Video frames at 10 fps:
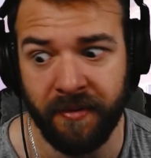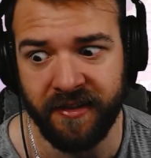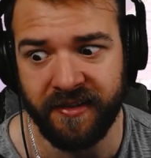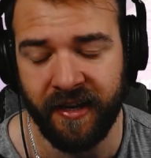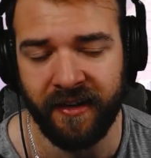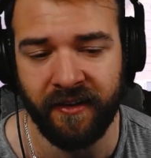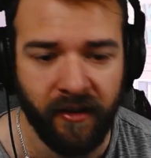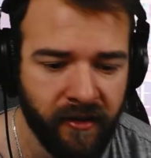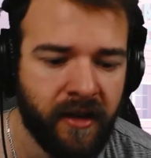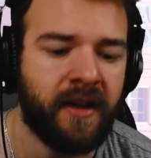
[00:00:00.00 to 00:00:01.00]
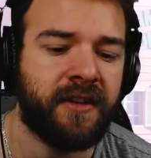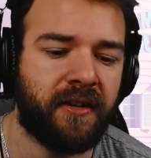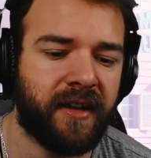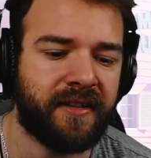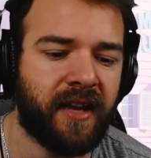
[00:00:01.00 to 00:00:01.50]
being a Saiyan at all.
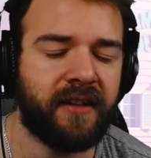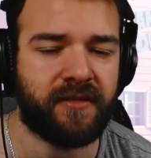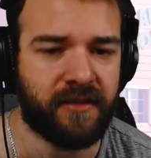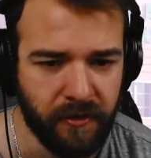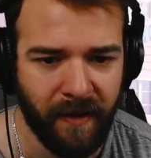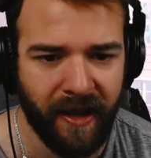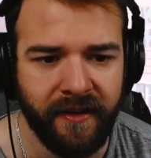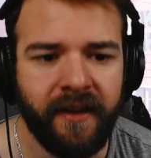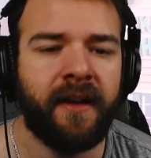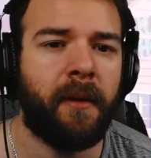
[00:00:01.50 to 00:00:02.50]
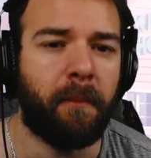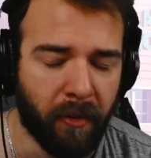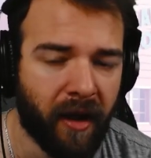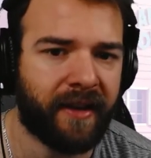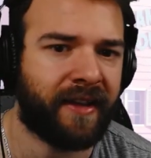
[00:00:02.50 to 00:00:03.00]
So it's not too bad,
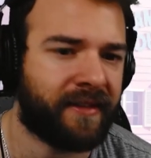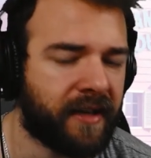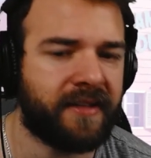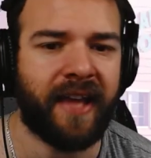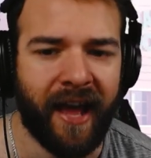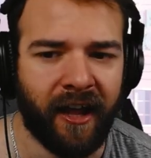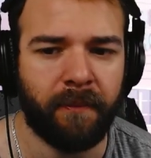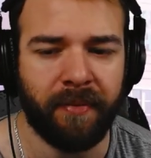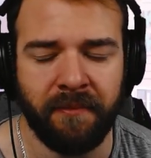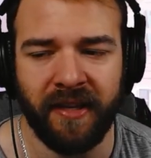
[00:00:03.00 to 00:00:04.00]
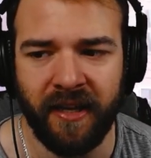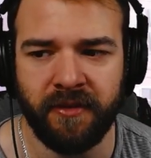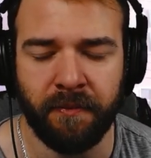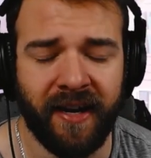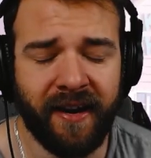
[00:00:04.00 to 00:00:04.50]
but it does help in being able
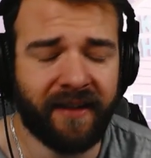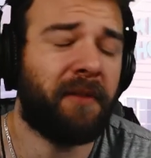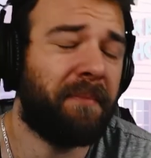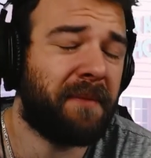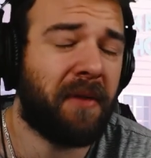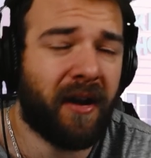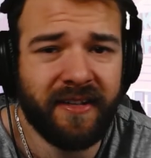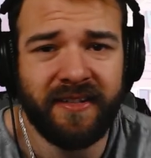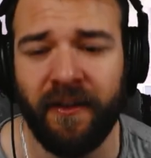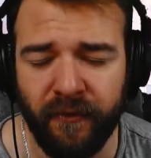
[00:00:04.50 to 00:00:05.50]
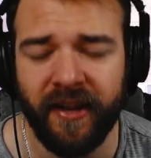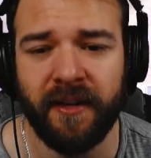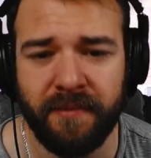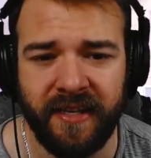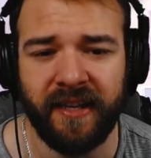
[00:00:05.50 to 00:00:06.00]
to protect our big bodies if we
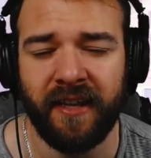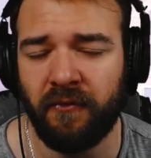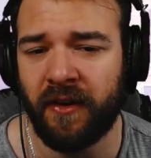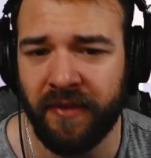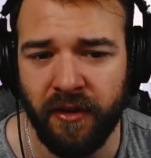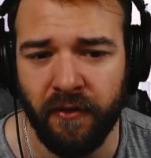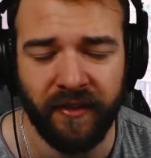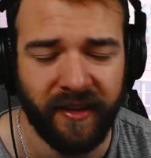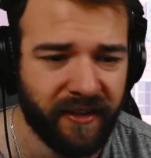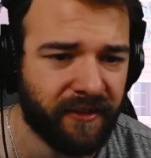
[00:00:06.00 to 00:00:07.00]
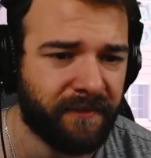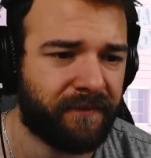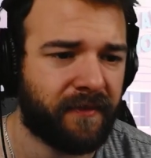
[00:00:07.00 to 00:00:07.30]
end up seeing it when we go for the kill.